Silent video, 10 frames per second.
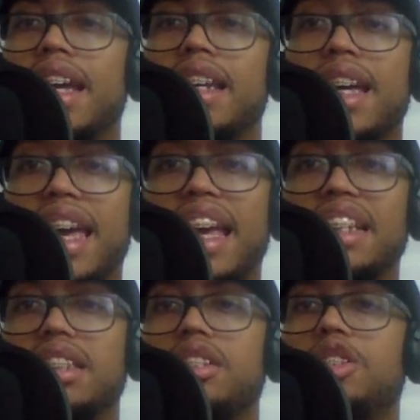in the
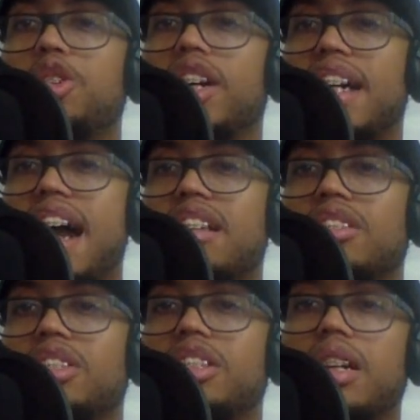hands of the New York
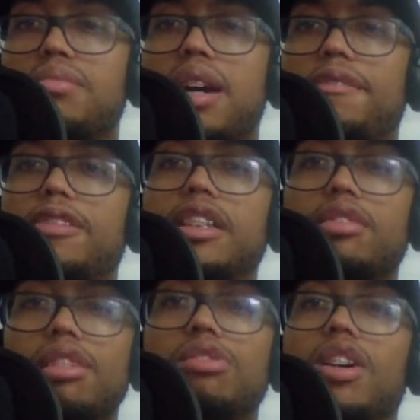Islanders. They're coming off of a
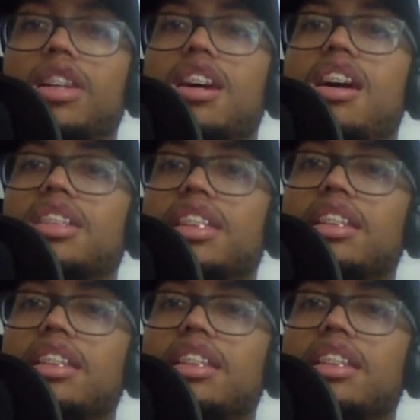3-1 loss.